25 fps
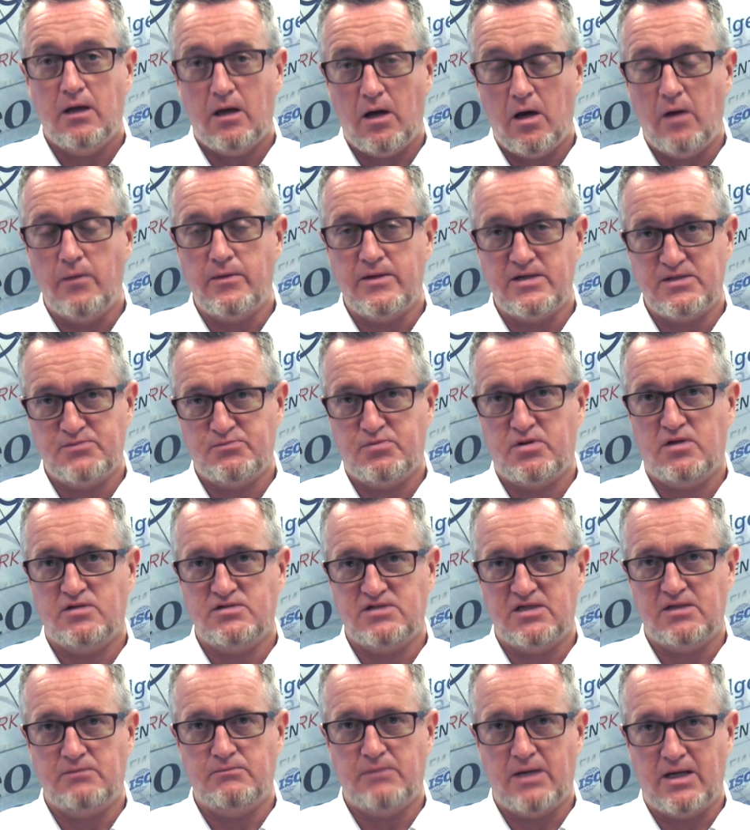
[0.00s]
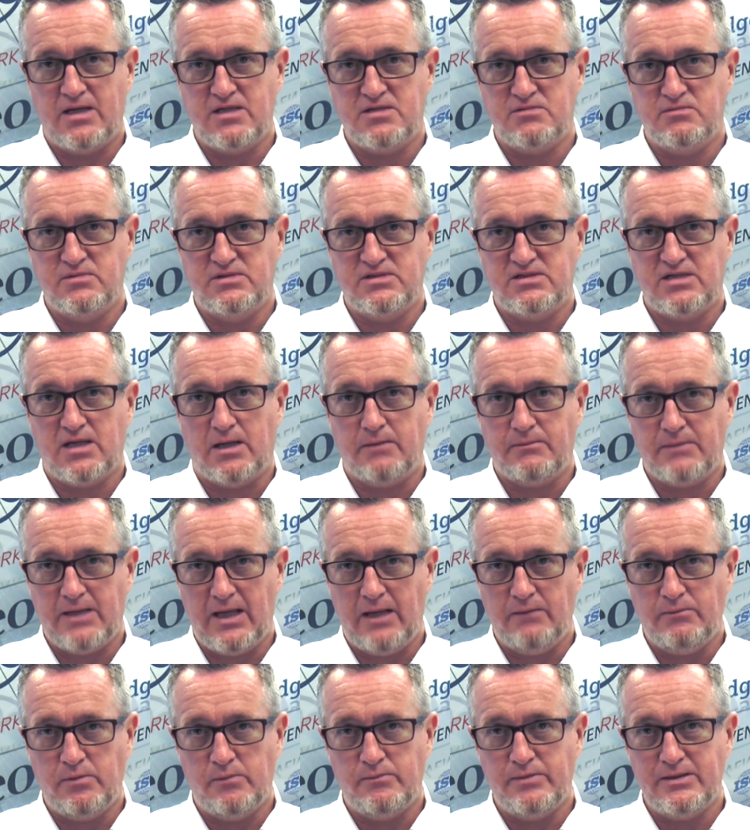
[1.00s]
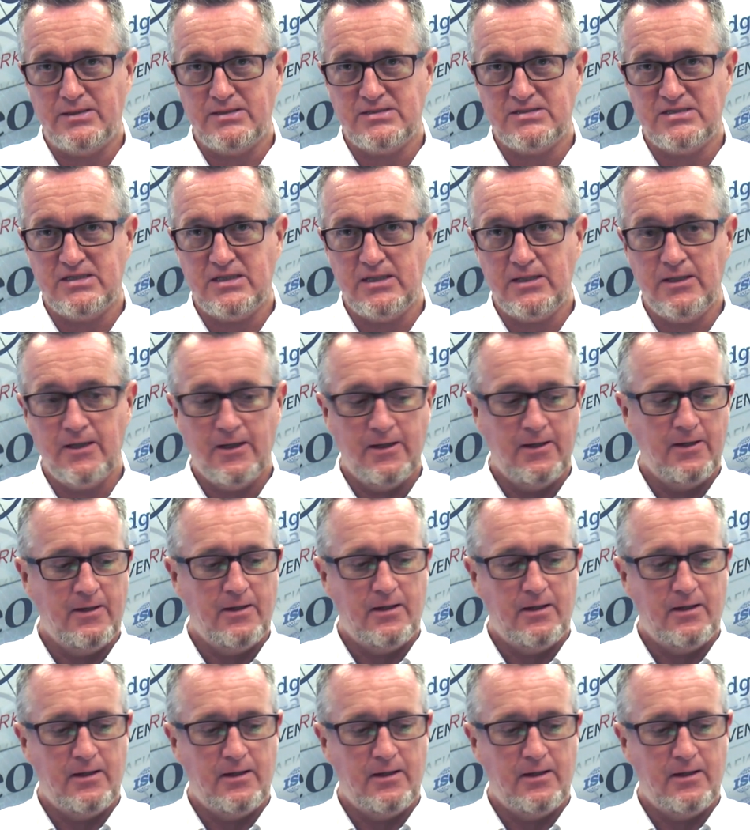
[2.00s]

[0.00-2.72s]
on this project management type capability.